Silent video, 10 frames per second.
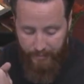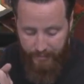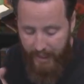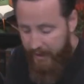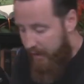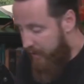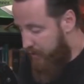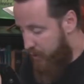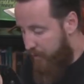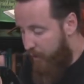And then the
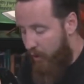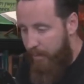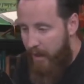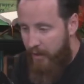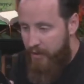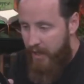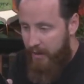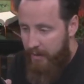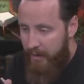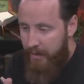twofold
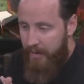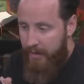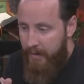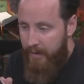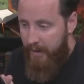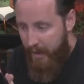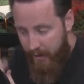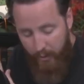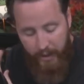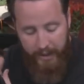apologetic, the
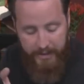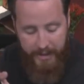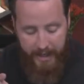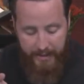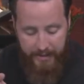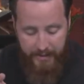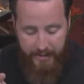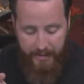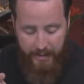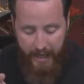other one
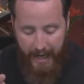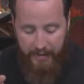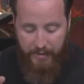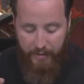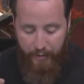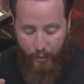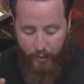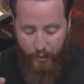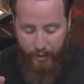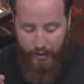says, answer a fool
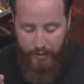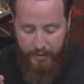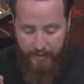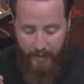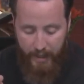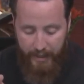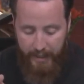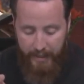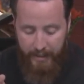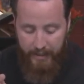according to his
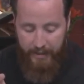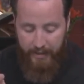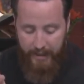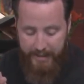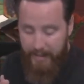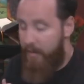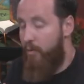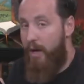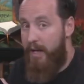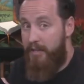folly, lest he be
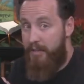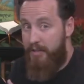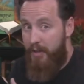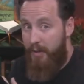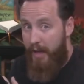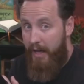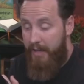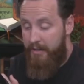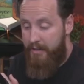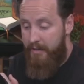wise in his own
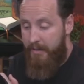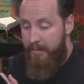eyes.